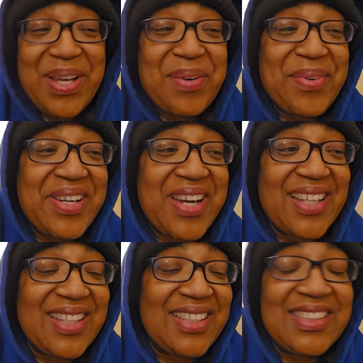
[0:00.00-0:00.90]
where I
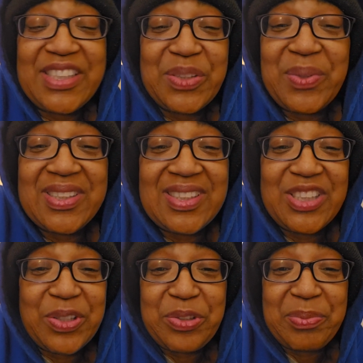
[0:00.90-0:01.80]
think she just wanted to
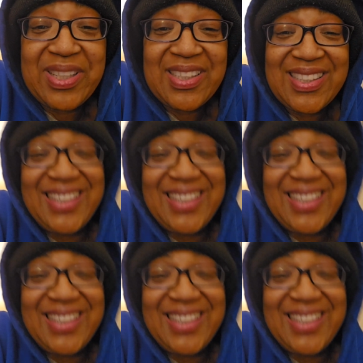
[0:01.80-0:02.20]
choke me.